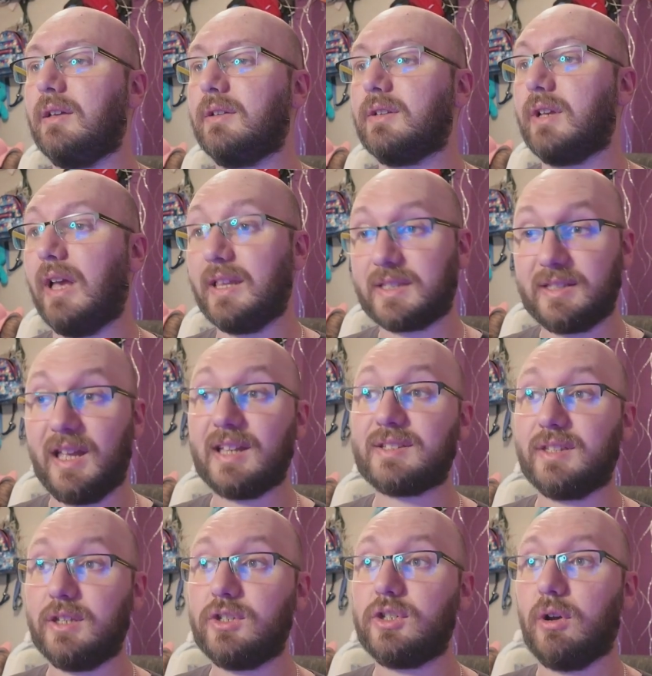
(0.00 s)
It's nice
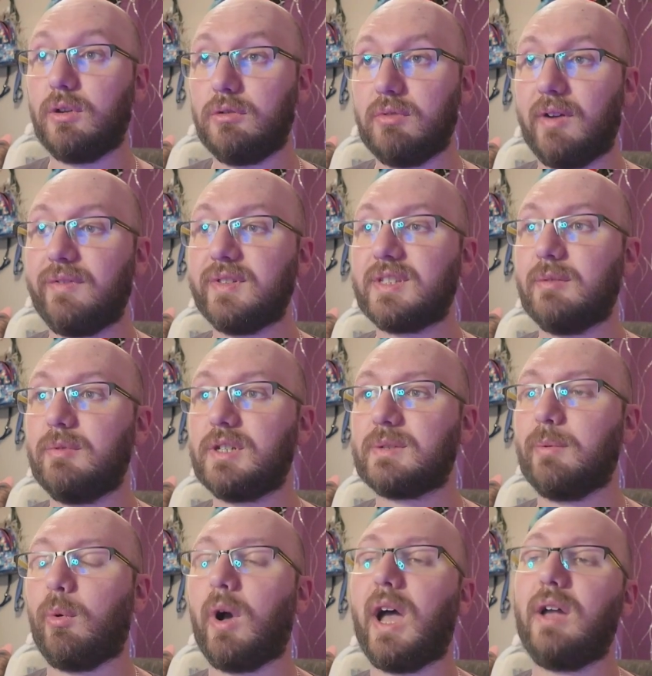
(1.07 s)
that you're showing your reference images,
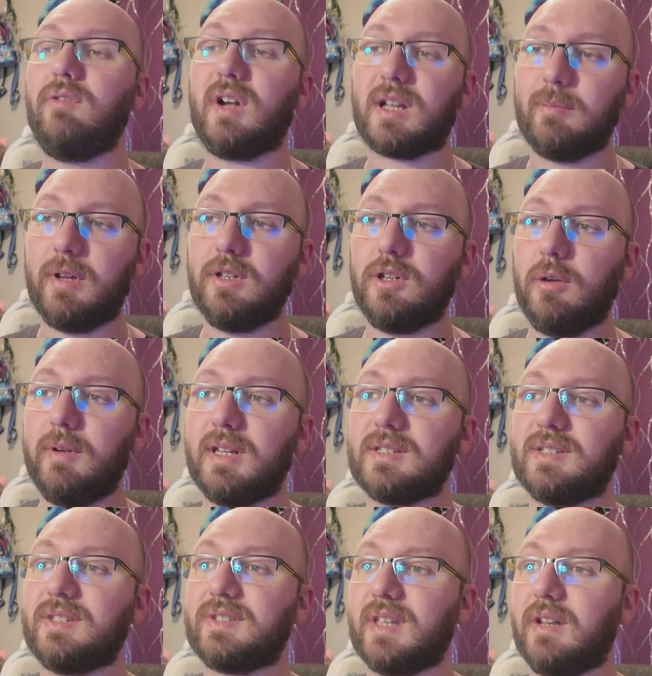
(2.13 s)
but what I recommend doing
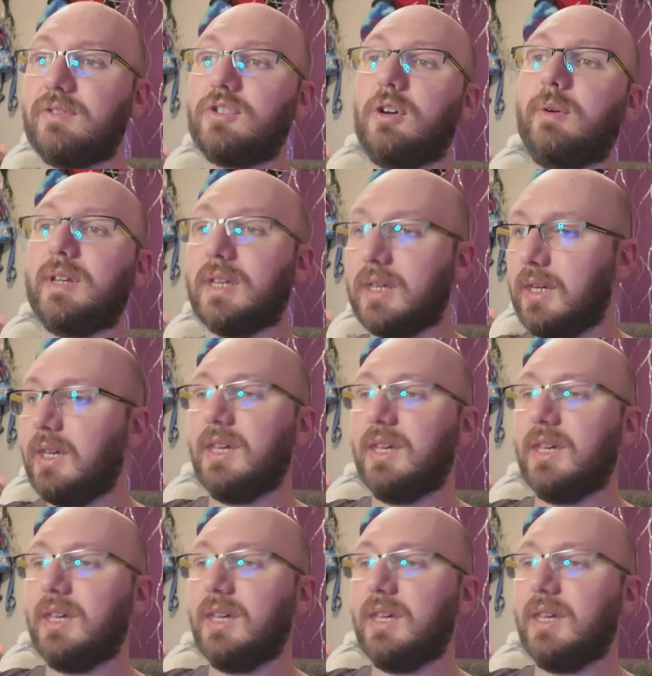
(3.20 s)
is instead of showing